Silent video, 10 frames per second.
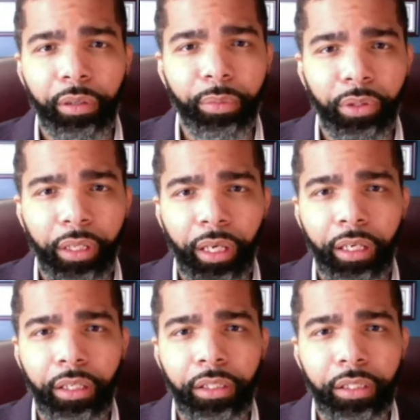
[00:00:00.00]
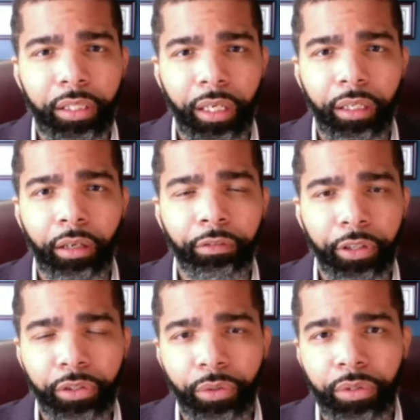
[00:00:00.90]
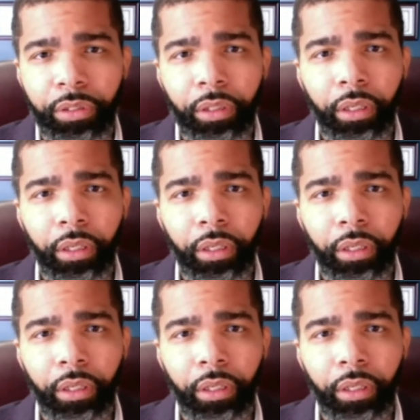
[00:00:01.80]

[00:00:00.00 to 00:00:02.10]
communicated to state officials,